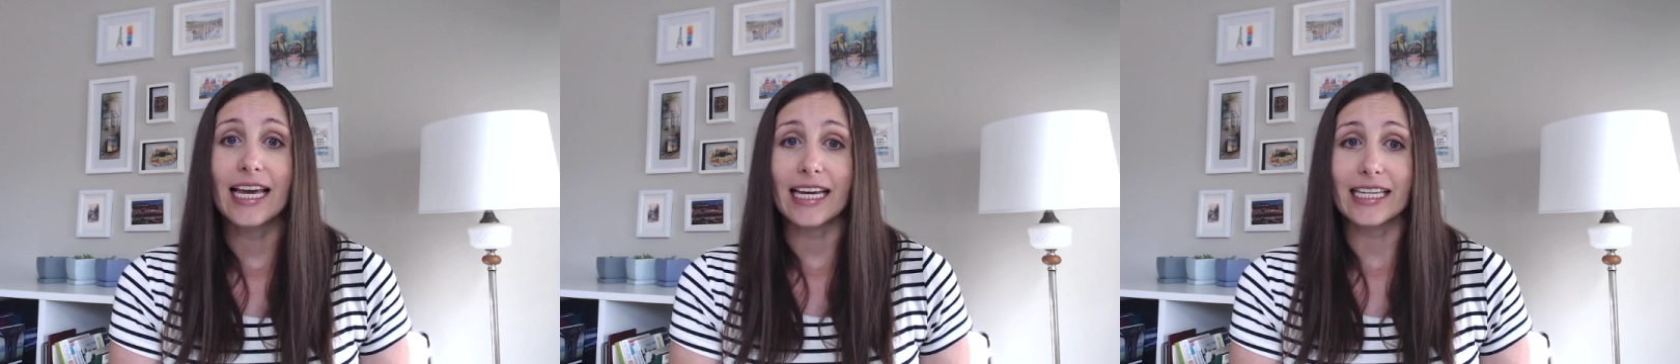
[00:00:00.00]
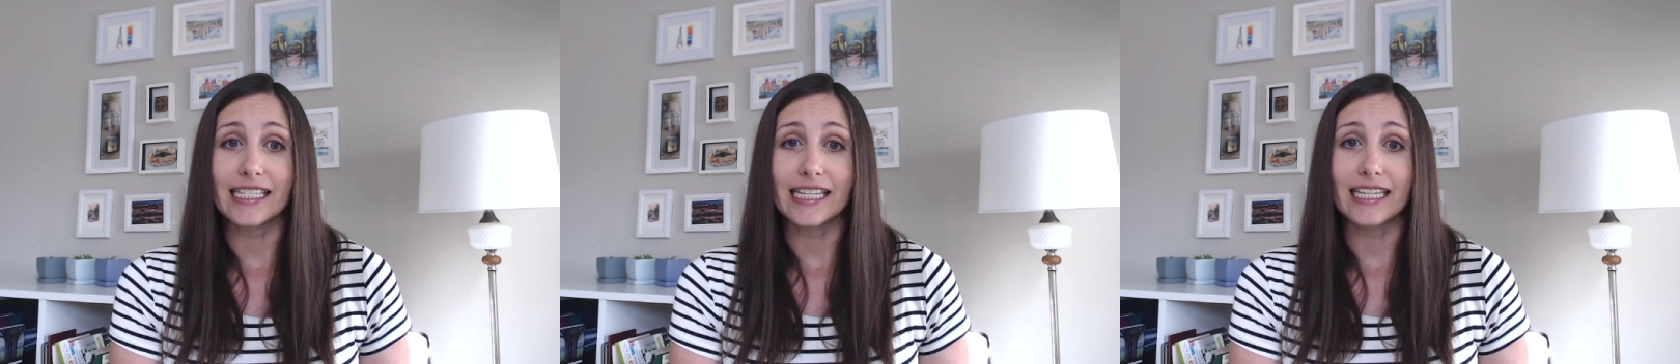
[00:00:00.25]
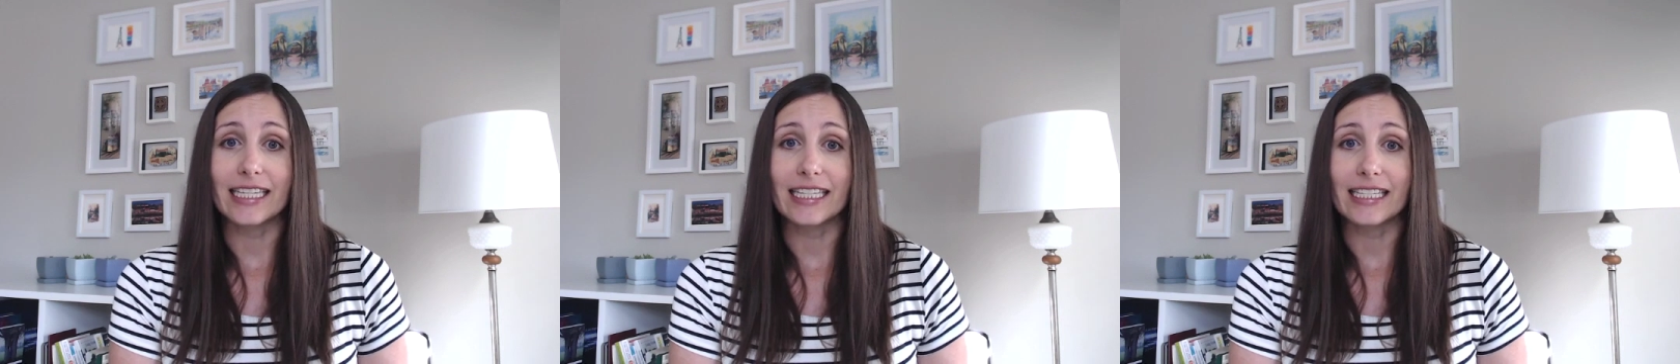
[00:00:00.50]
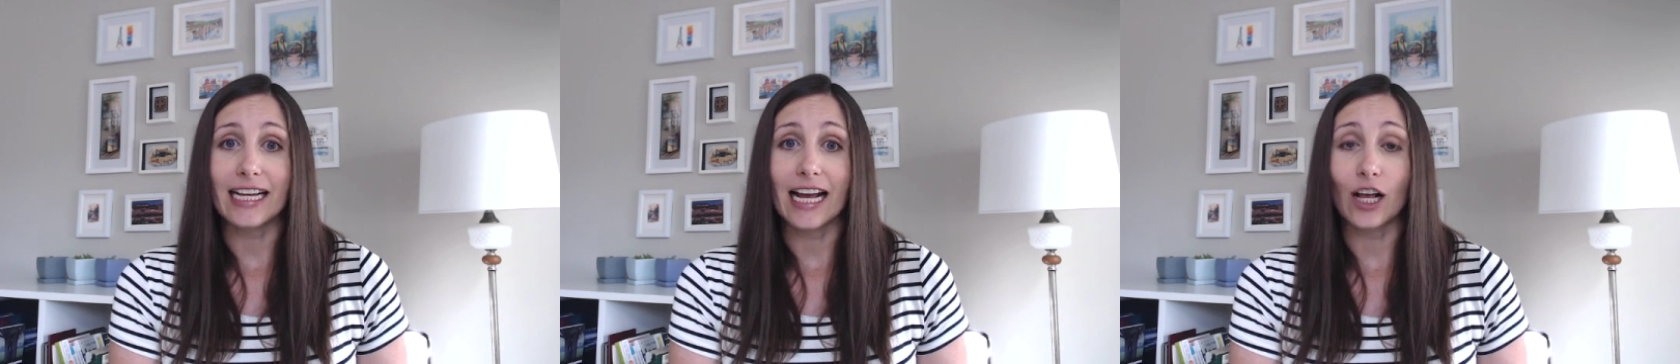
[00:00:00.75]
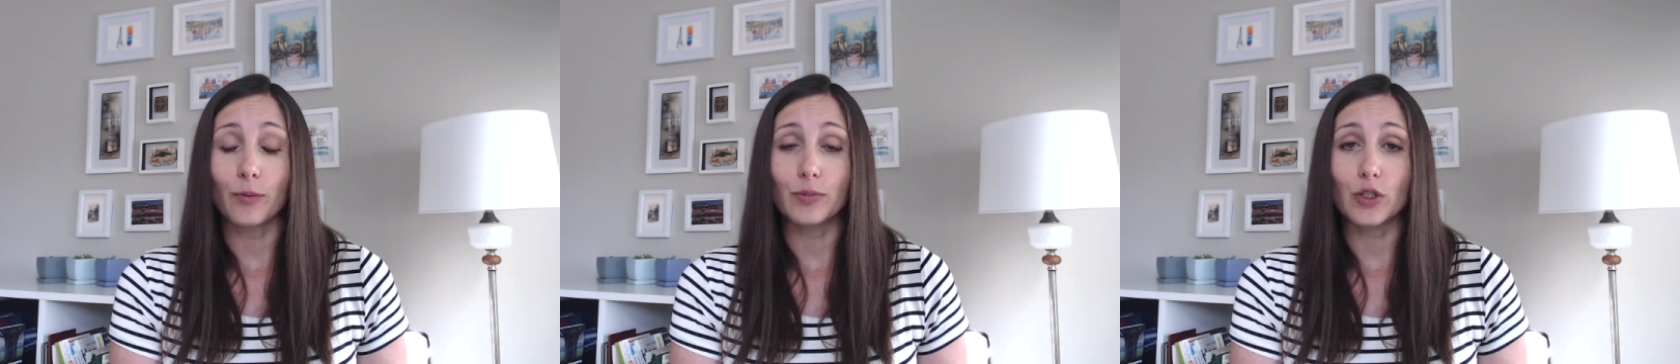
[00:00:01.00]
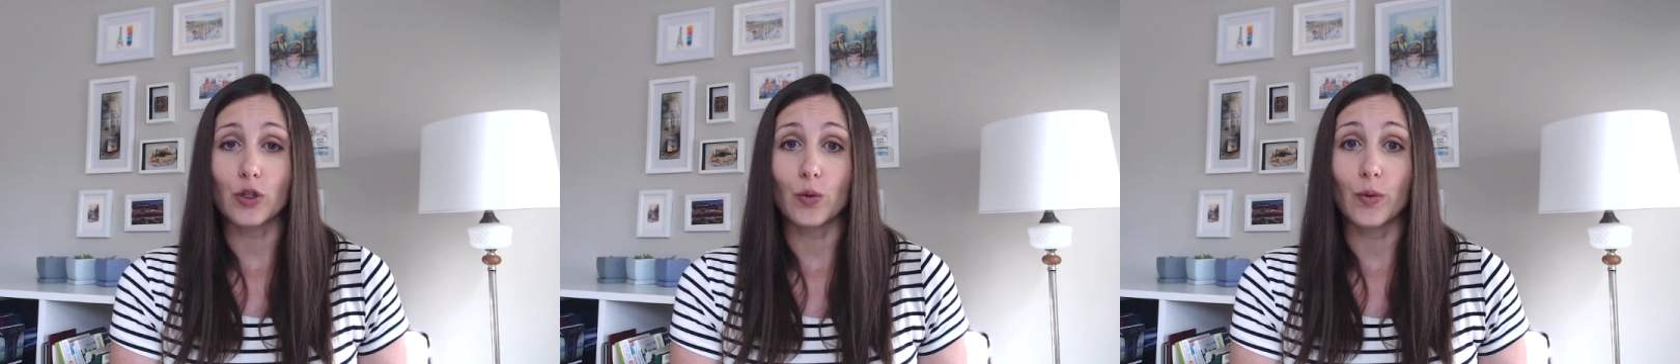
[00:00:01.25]
is that it
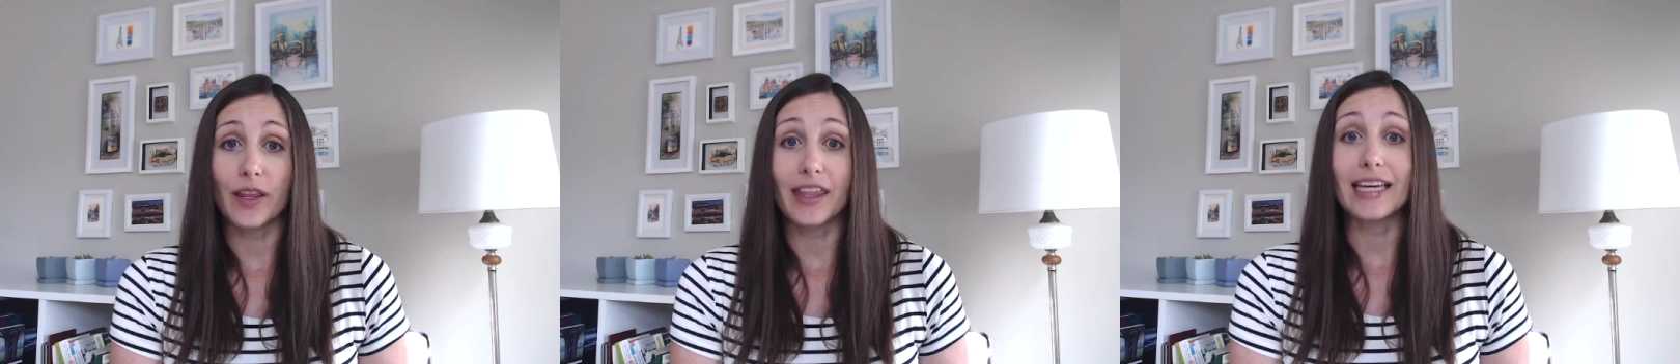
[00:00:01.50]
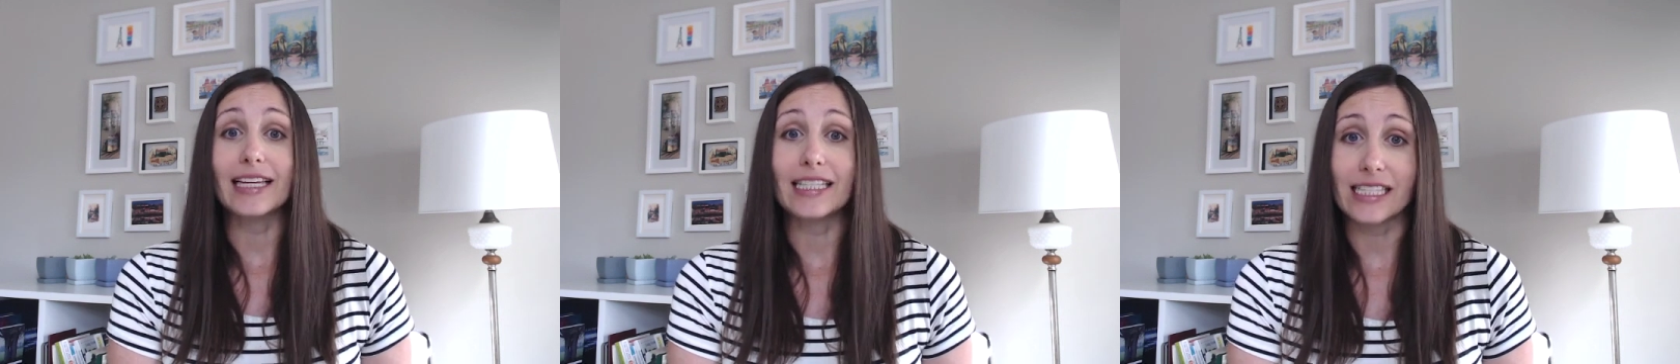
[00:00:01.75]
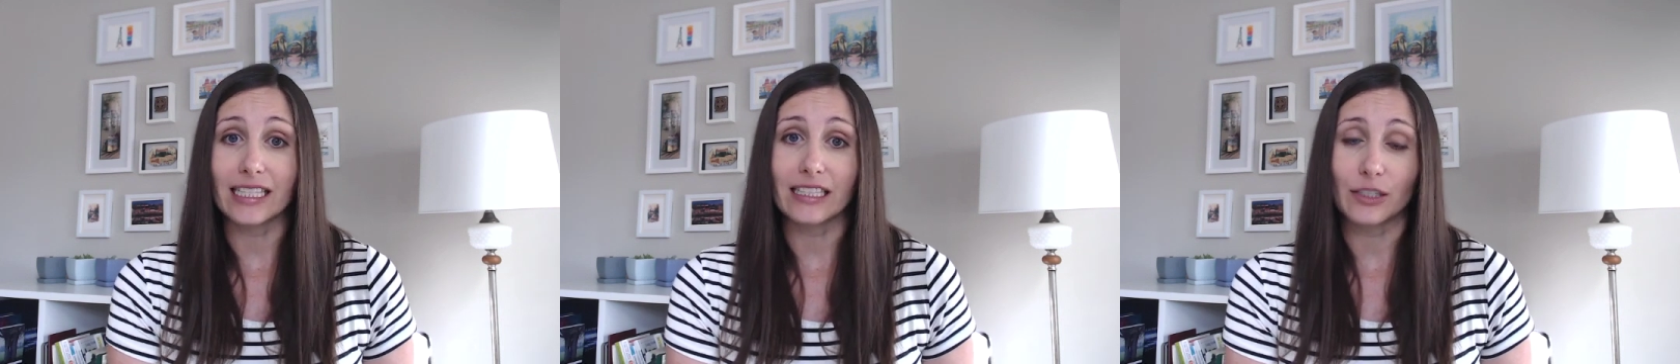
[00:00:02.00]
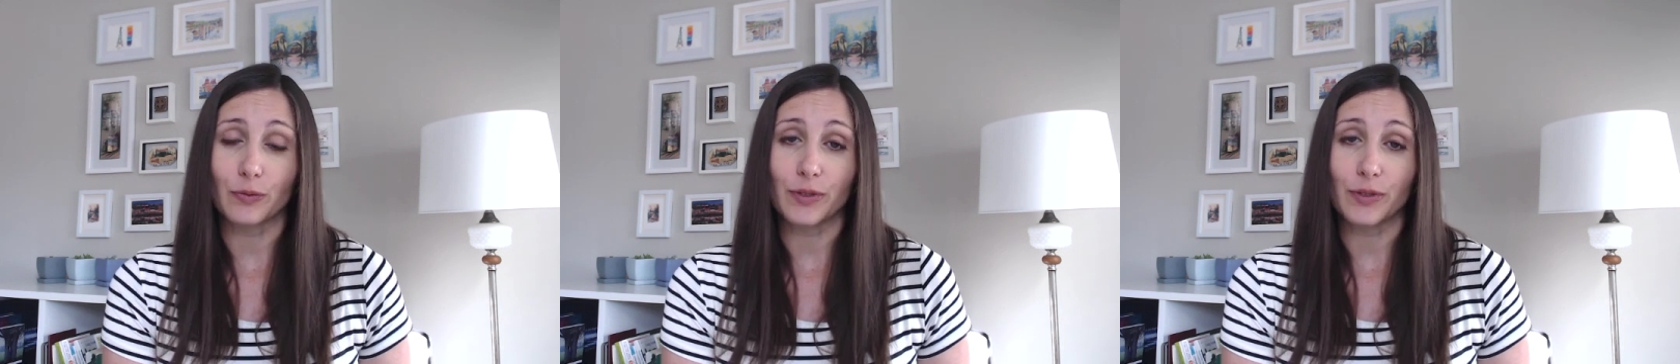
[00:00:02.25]
helps you with insulin